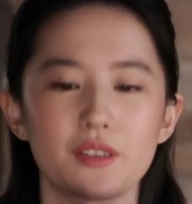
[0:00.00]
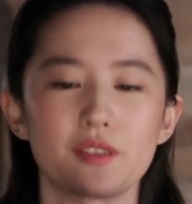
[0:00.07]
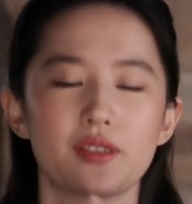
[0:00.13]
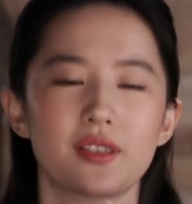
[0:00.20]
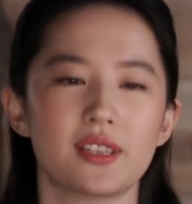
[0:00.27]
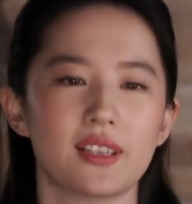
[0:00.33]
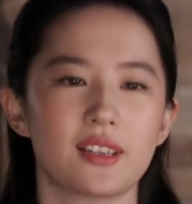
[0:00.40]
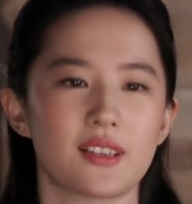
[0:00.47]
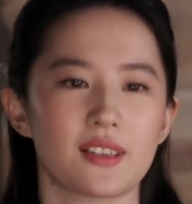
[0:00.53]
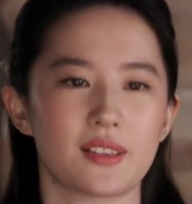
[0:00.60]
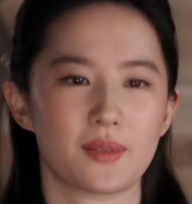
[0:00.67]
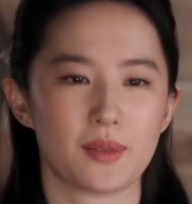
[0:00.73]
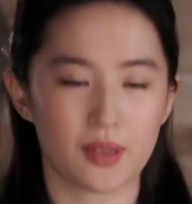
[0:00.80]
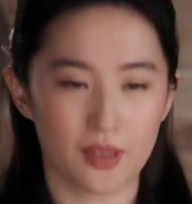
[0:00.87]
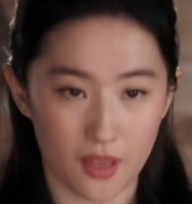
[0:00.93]
You see,
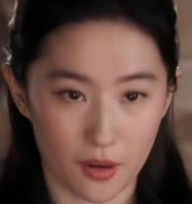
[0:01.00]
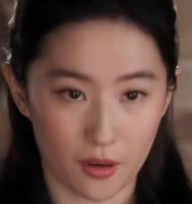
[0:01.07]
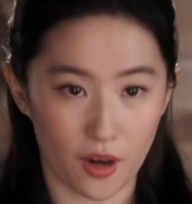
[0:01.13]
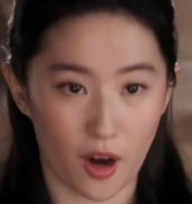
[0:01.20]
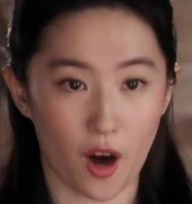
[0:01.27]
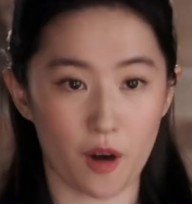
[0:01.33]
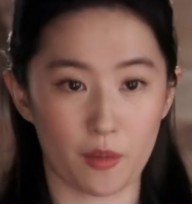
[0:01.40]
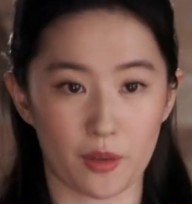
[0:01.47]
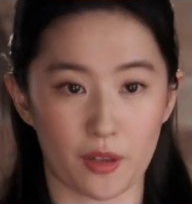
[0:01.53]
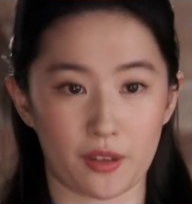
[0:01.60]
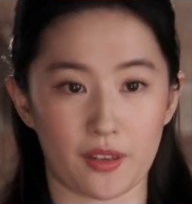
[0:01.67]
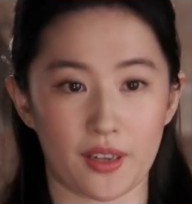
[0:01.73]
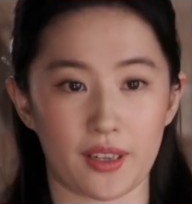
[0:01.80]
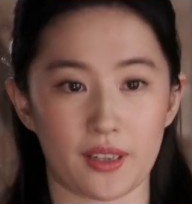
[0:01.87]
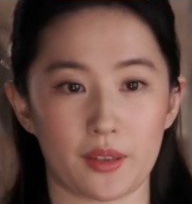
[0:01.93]
because our
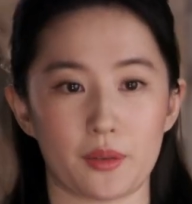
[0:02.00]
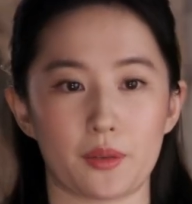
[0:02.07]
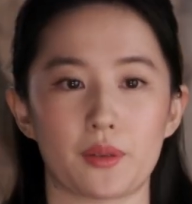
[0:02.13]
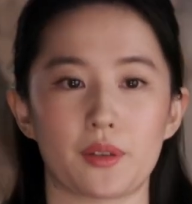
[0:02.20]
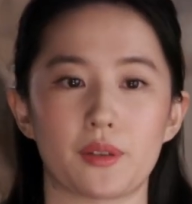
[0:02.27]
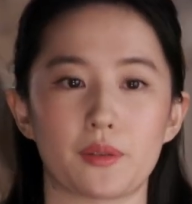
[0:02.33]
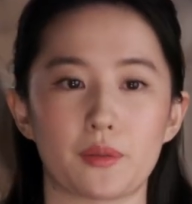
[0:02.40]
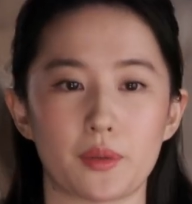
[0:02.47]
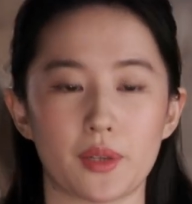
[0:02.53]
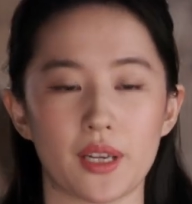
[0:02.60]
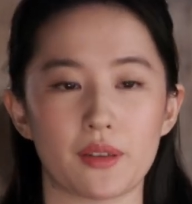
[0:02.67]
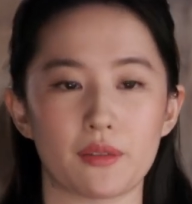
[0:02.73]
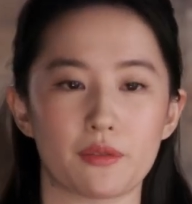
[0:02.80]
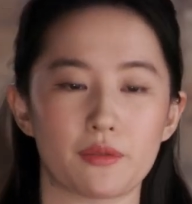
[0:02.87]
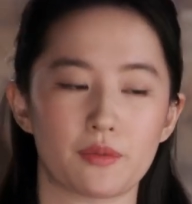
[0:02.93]
armor, right? We
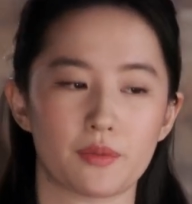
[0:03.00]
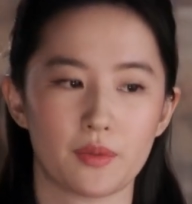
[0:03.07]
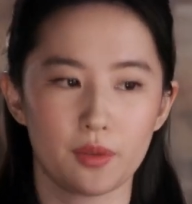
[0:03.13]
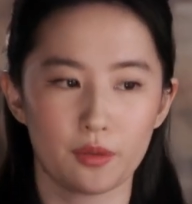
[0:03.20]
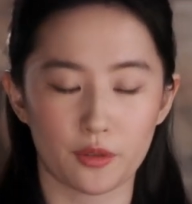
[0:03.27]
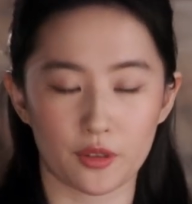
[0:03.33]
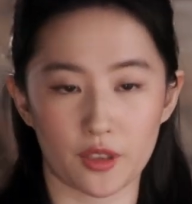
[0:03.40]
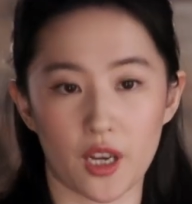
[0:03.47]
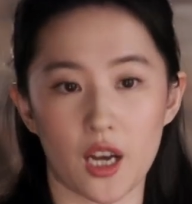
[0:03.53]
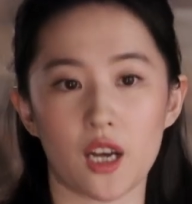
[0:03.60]
have different